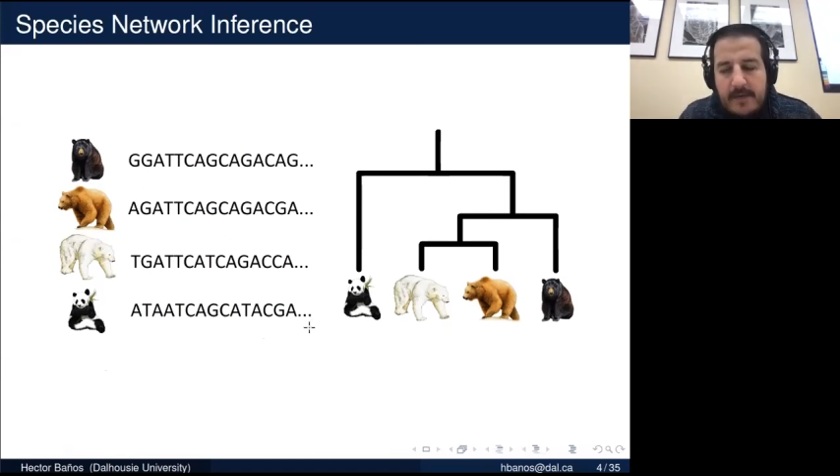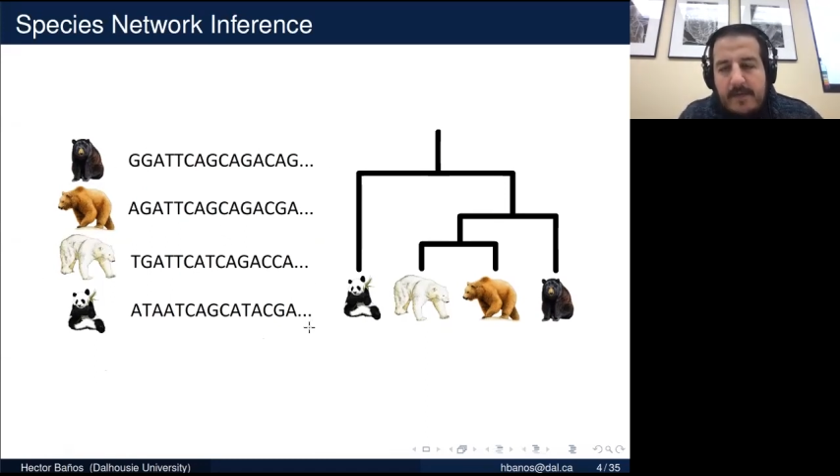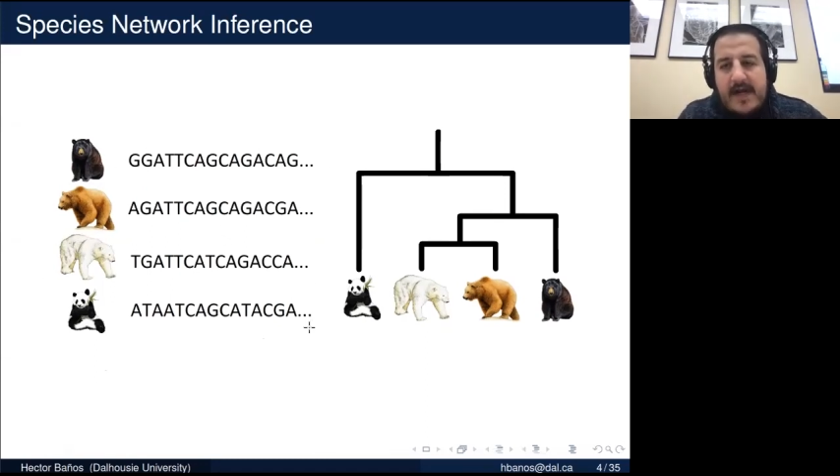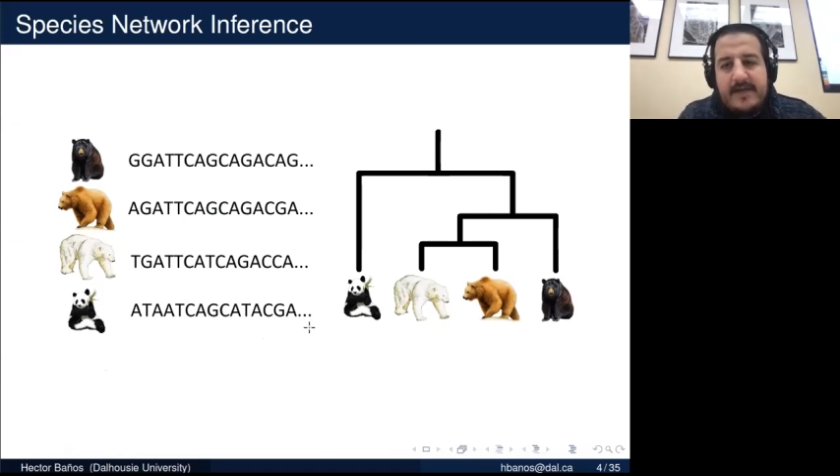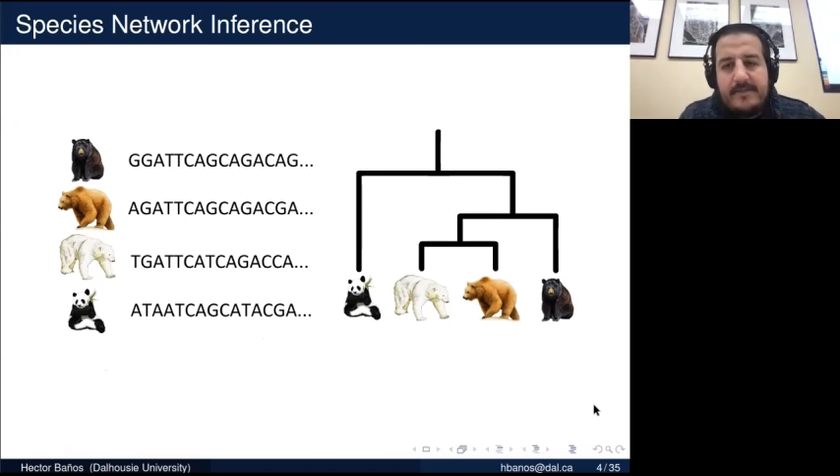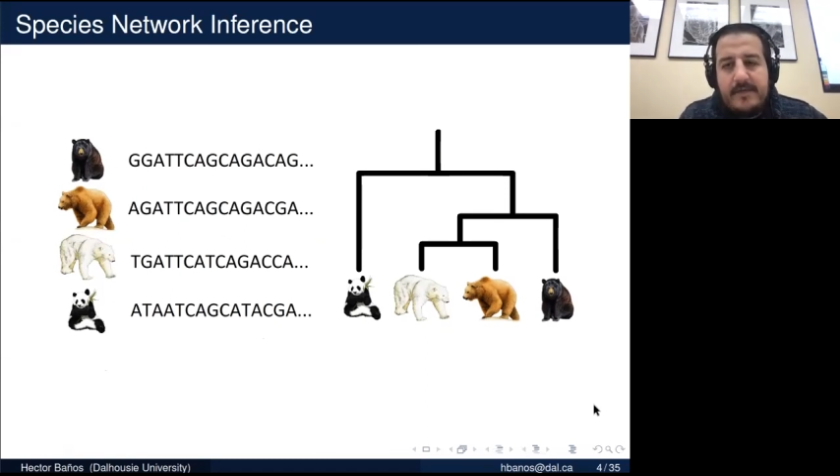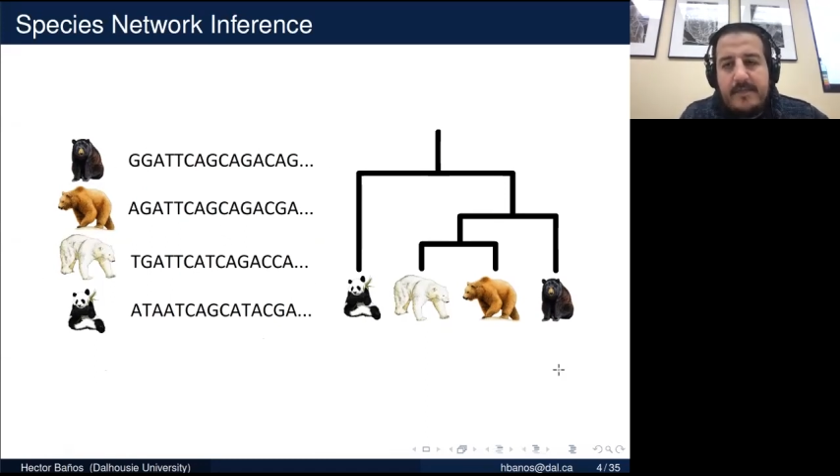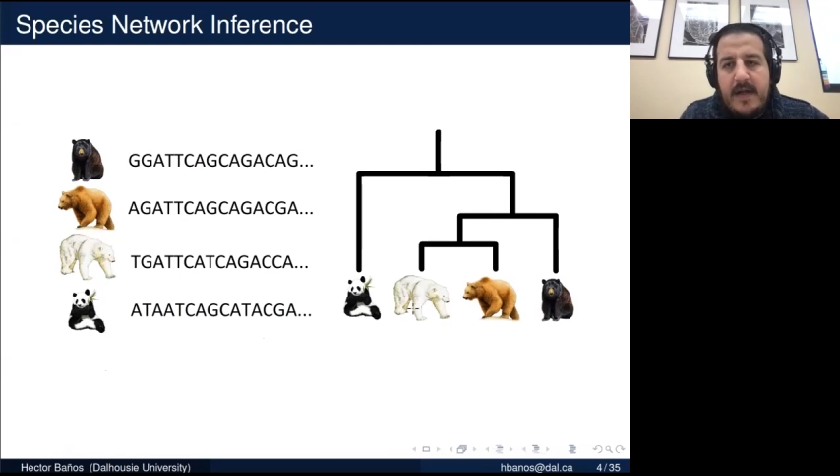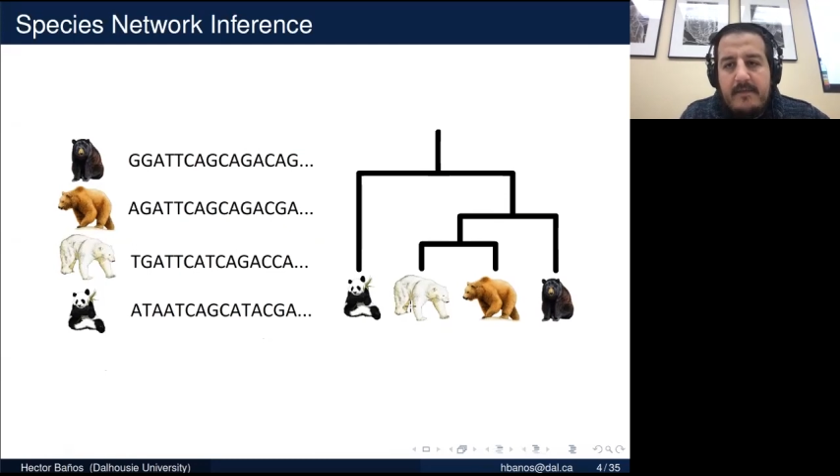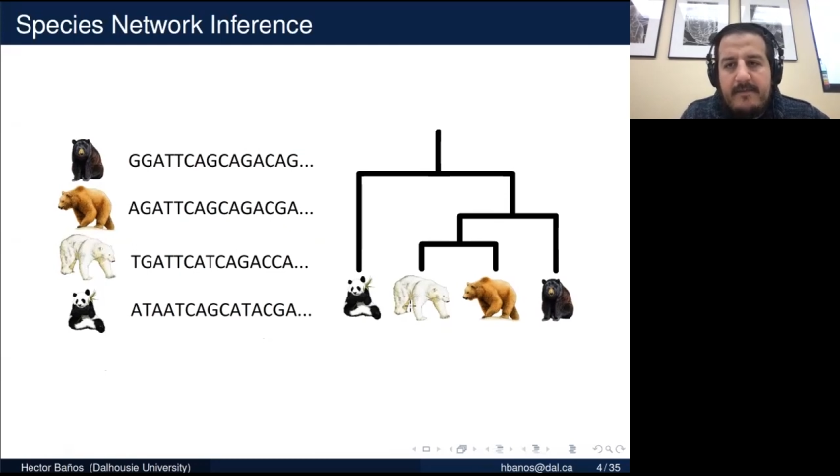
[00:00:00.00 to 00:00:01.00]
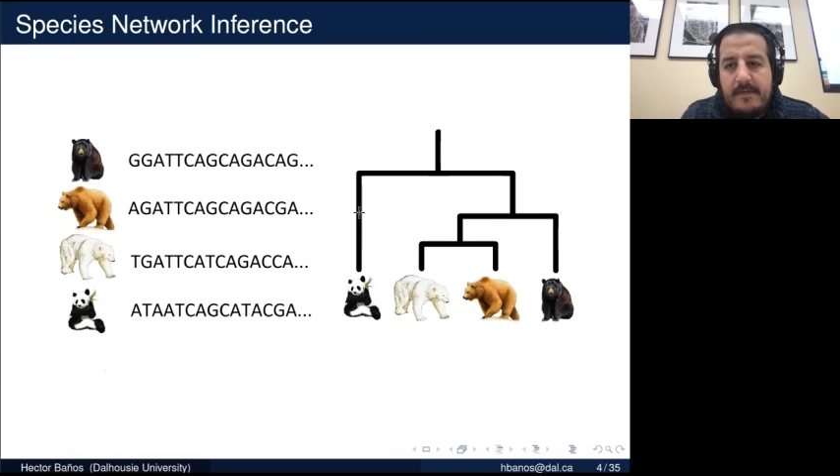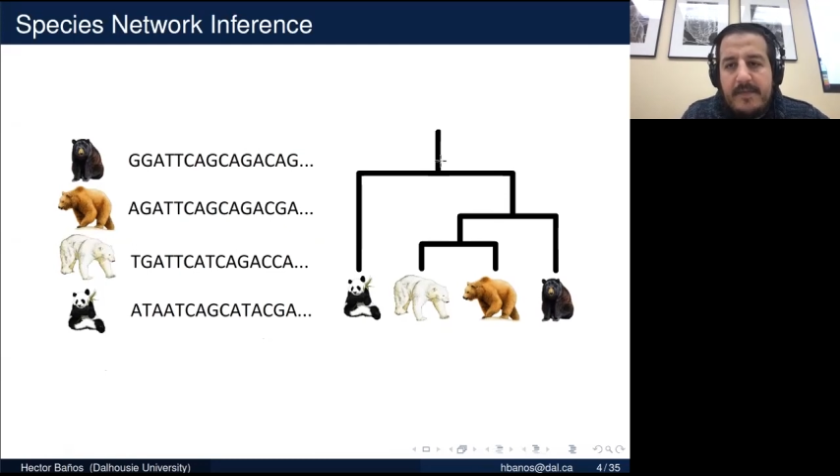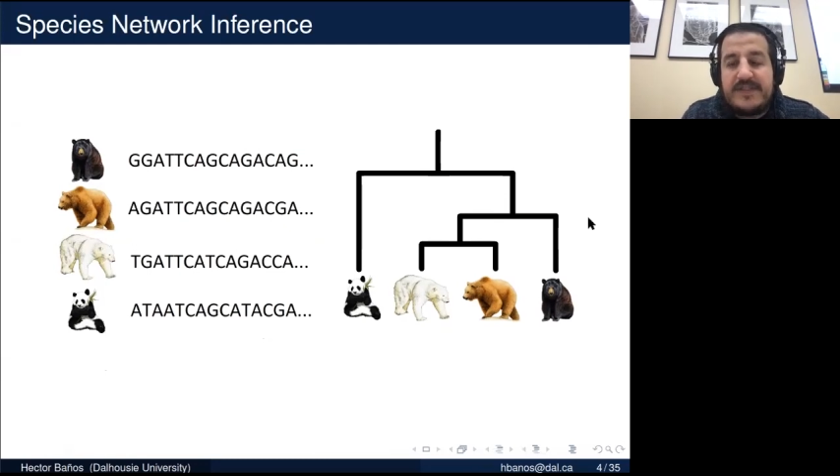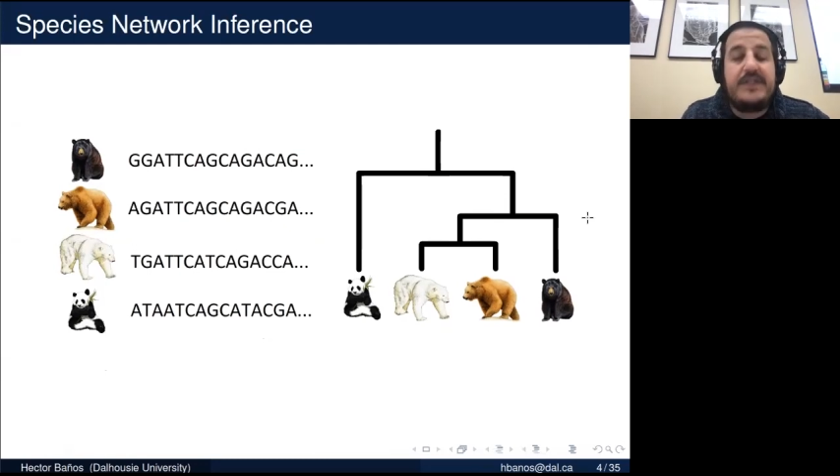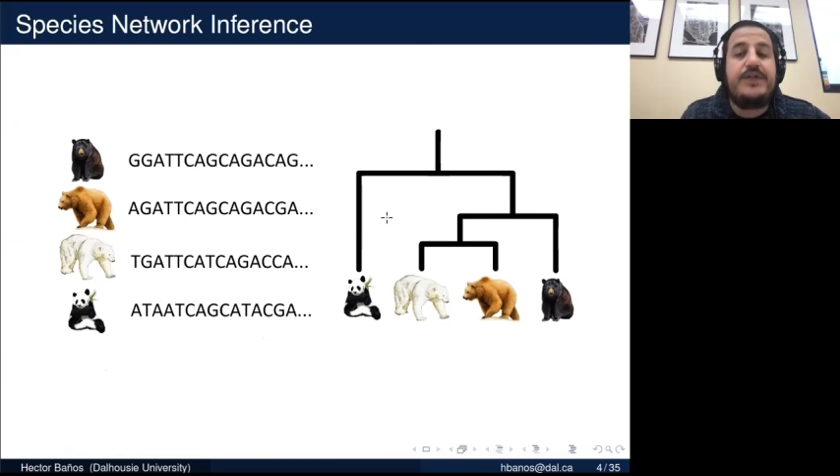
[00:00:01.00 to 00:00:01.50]
arise from
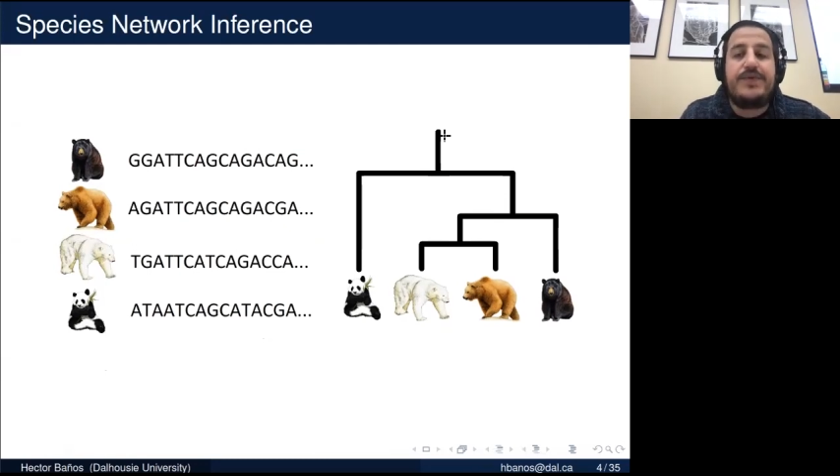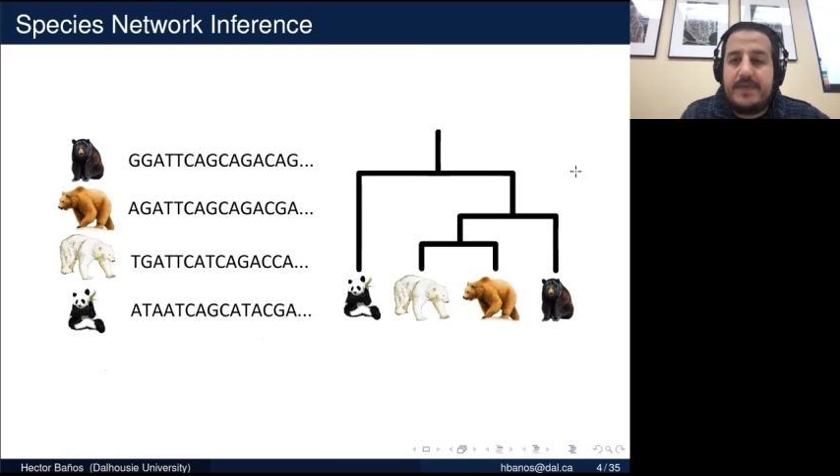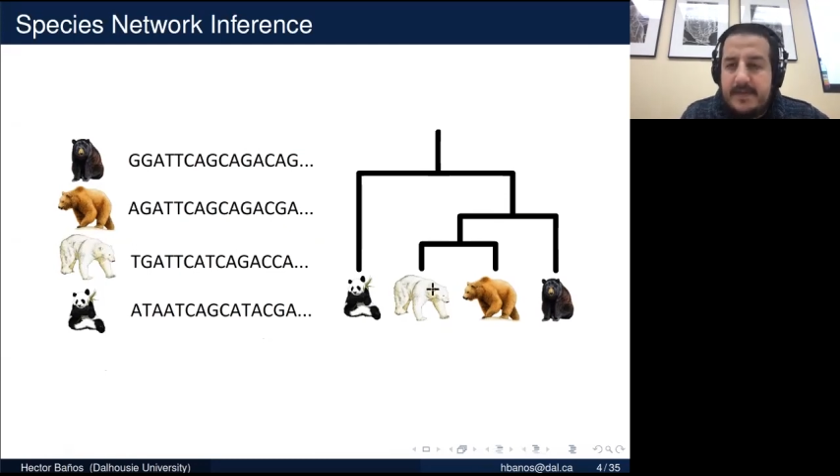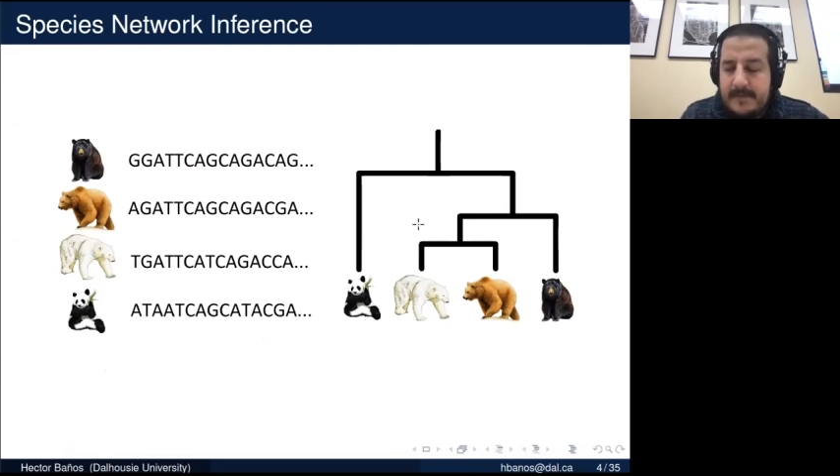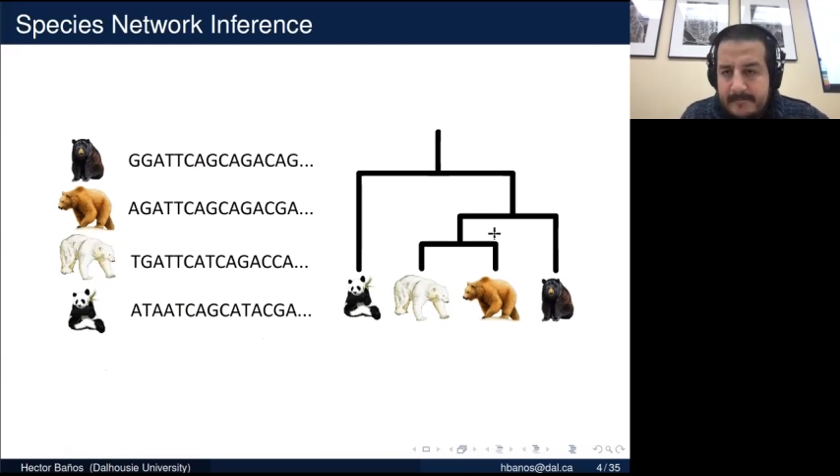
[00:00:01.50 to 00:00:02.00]
a gene tree.